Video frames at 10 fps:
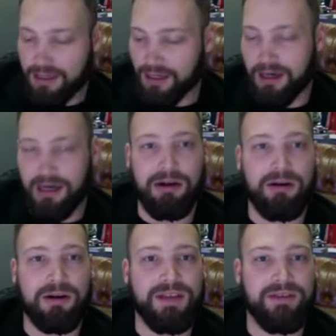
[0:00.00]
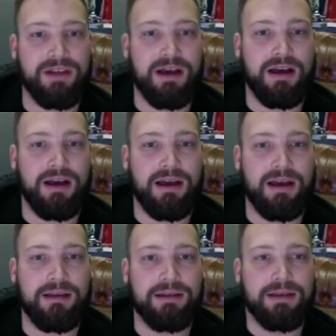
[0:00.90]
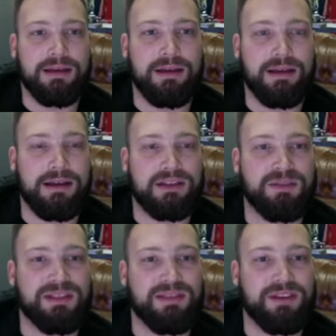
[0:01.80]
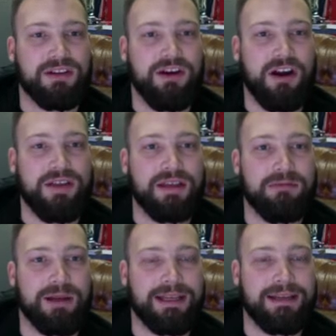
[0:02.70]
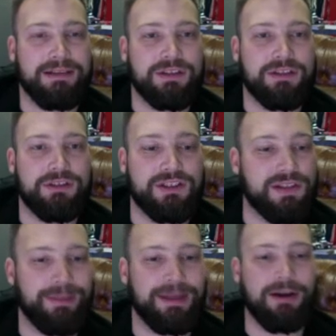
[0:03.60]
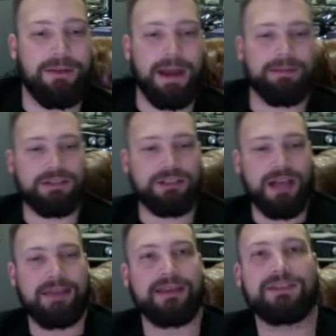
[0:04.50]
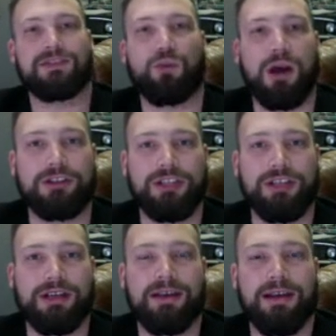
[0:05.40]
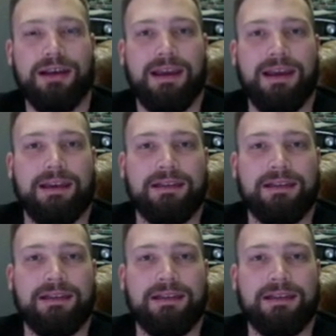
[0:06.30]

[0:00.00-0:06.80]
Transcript: or if you have a specific car that you want to get into, just let me know. I'm happy to chat. Thanks for watching, and